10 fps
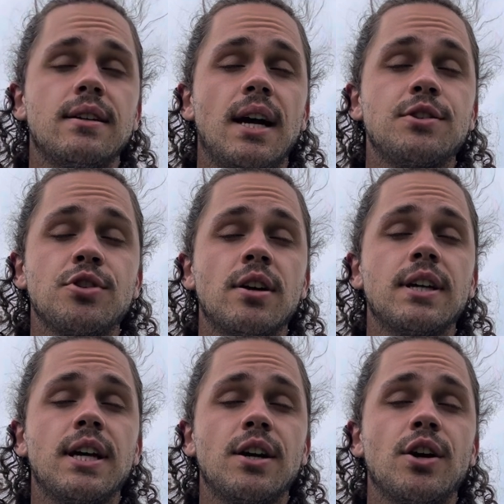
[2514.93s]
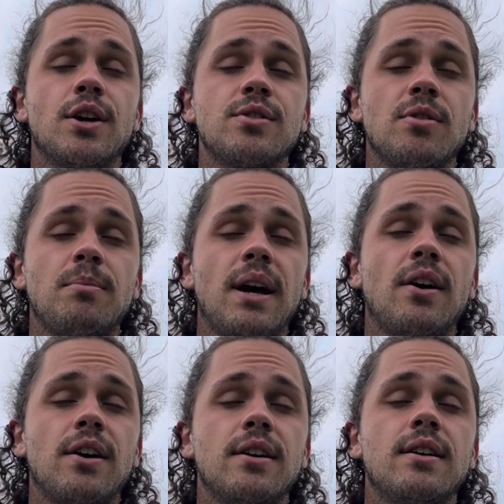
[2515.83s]
strongly encourage from my
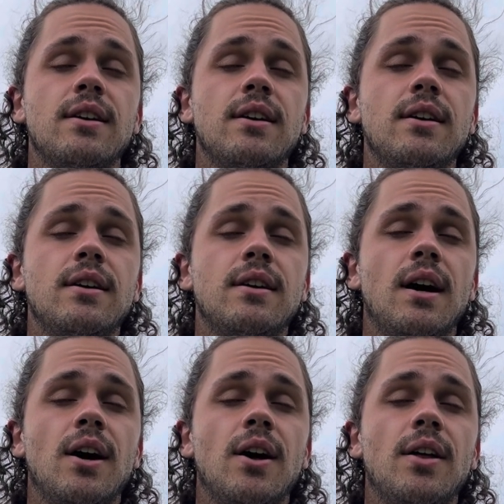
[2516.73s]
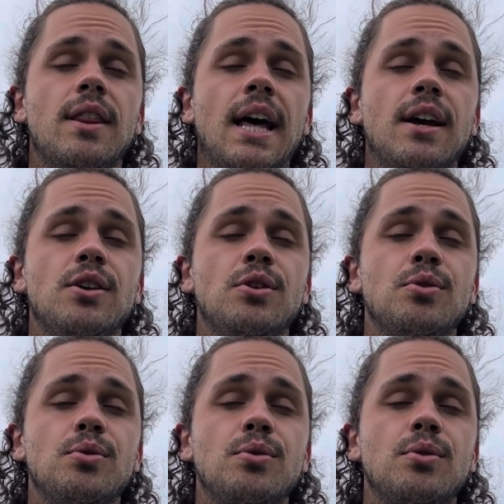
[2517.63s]
heart that
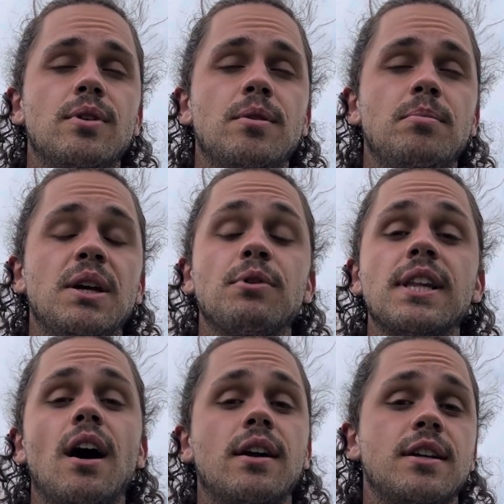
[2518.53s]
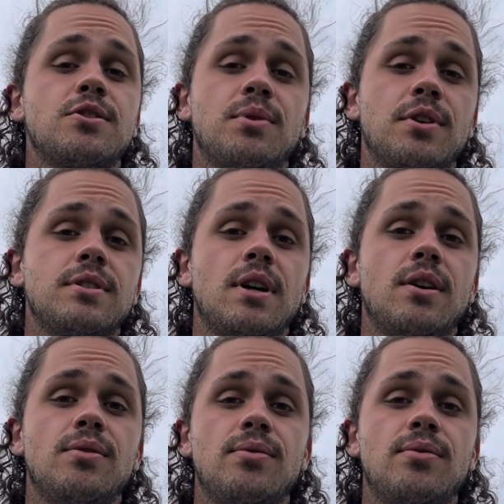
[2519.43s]
you be really honest with yourself